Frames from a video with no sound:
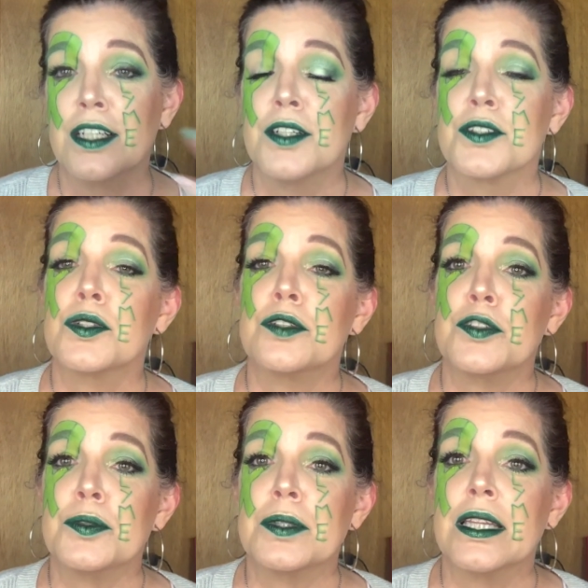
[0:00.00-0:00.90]
So if
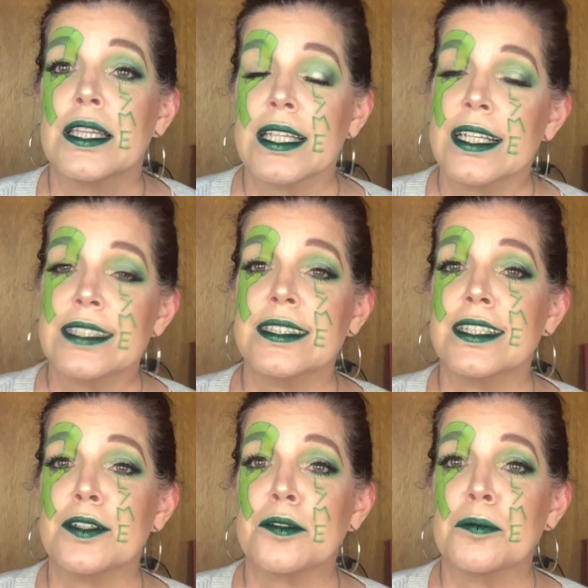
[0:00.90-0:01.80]
you would like to
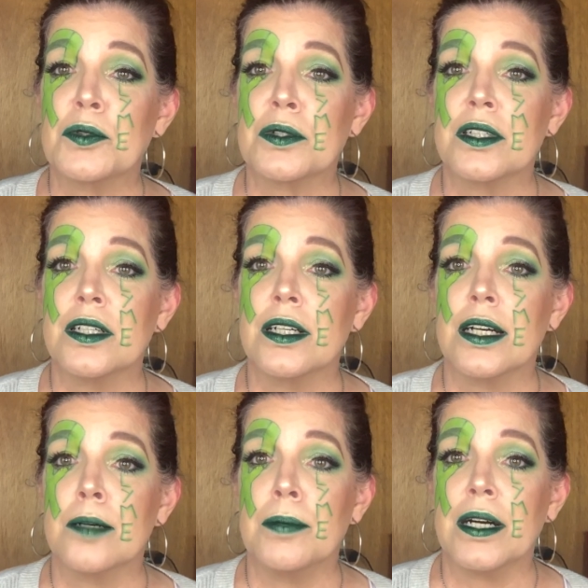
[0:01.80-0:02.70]
hear more
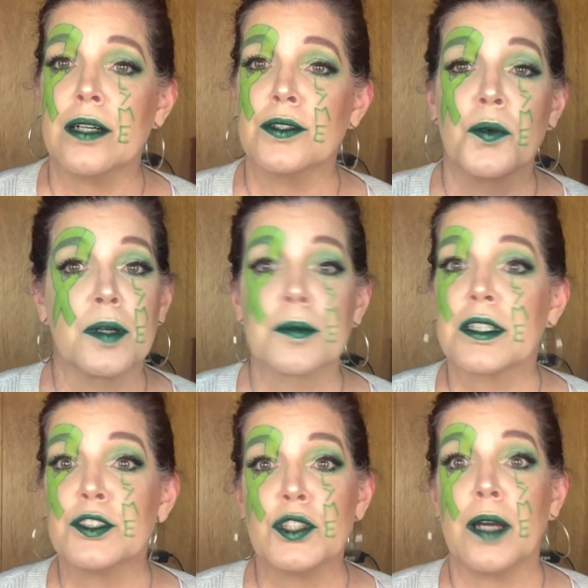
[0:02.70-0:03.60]
about what I'm going
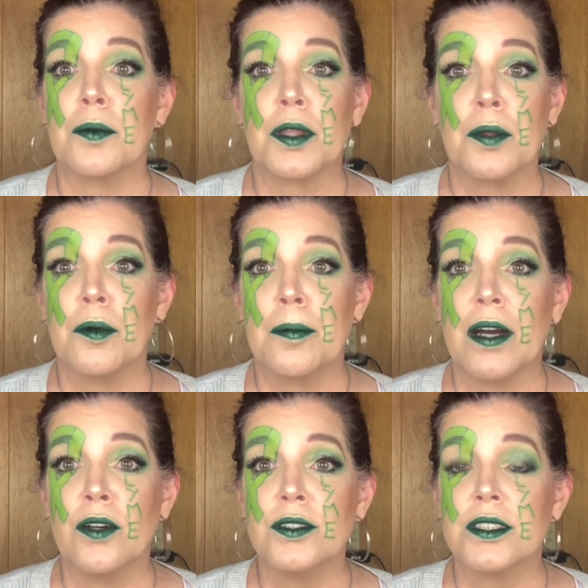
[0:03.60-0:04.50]
to chat with you
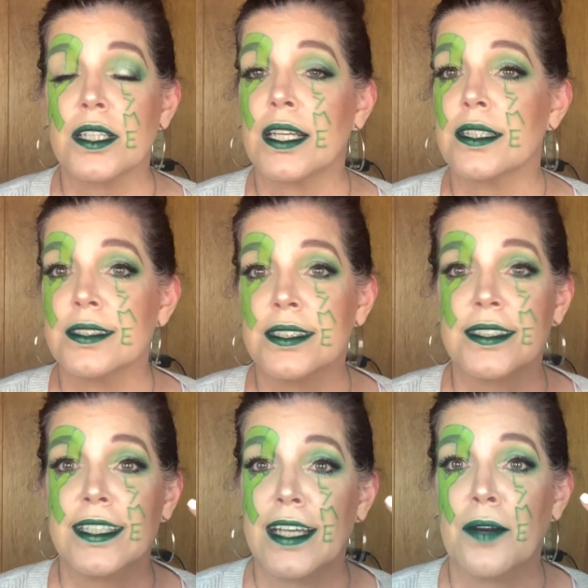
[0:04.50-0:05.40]
about and
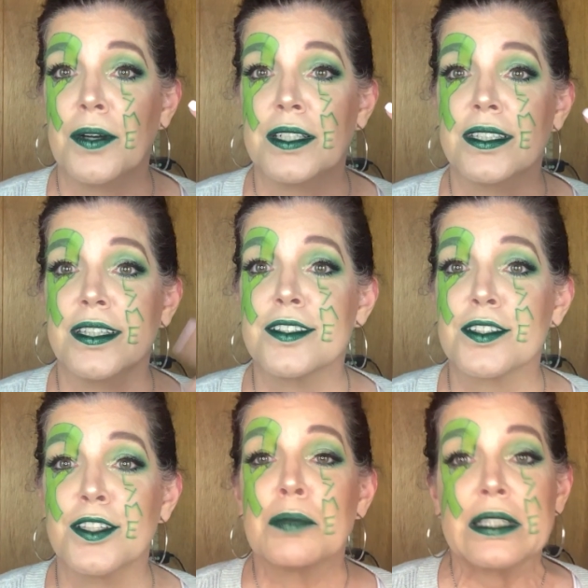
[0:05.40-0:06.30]
see how I did this
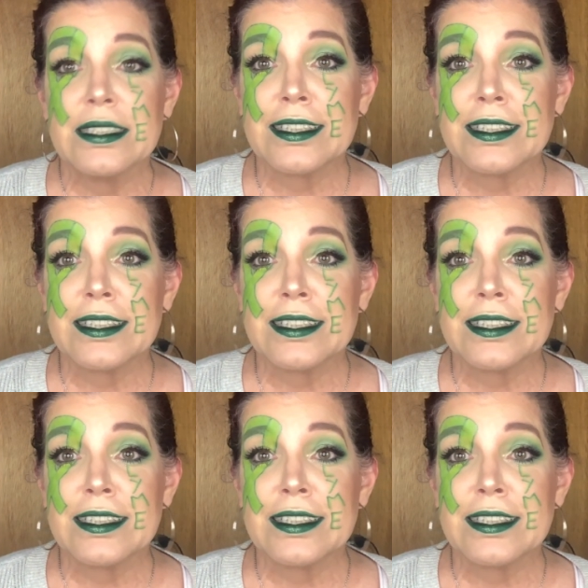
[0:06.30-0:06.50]
look, please